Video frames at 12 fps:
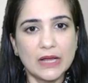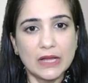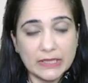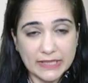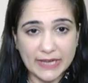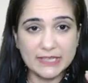
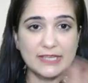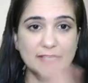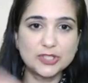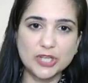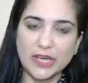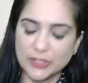There is a
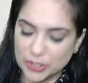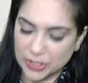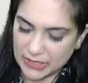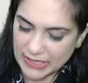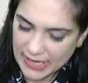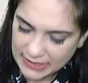change in
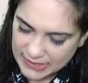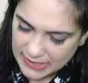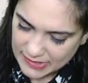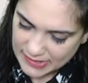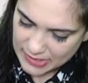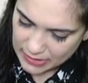the
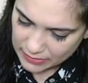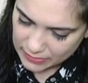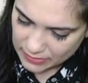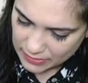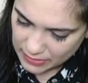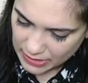existing
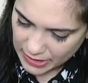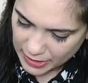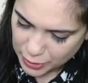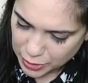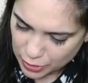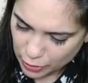
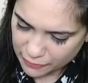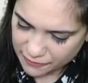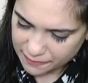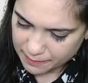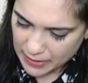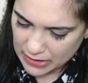relation of
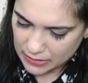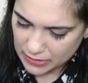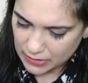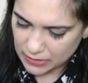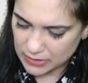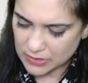
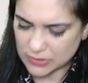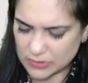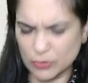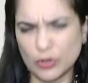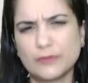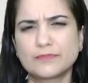partners
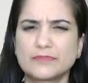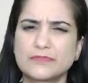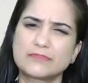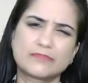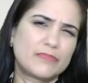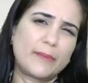or
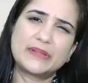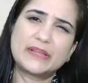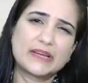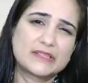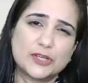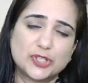maybe there
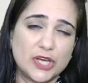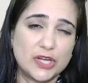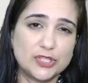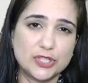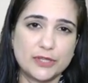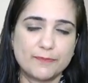is a change
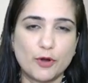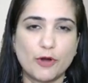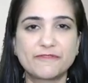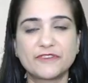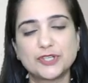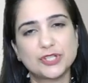in the
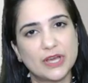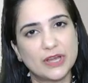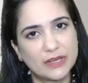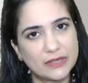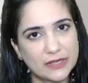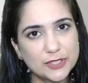profit
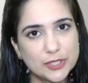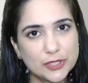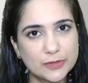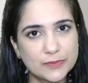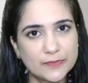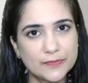sharing ratio.
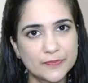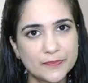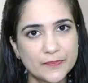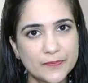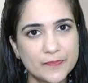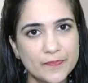
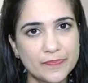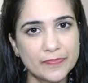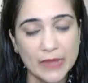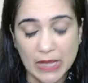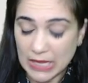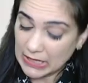
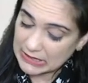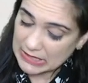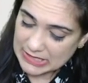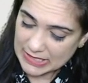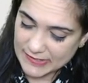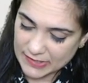This
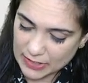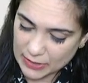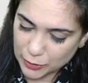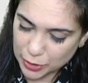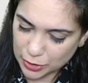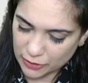is
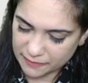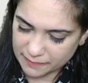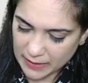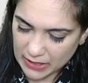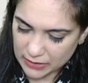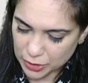dissolution of
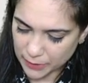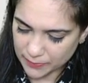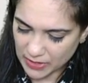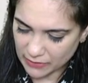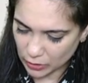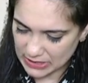partnership.
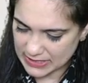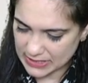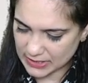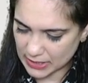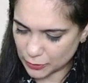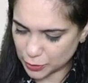Then what is
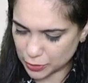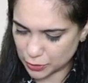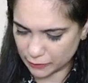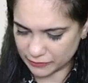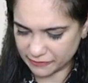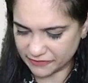dissolution
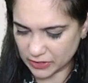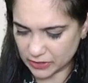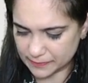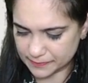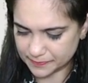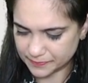of the firm?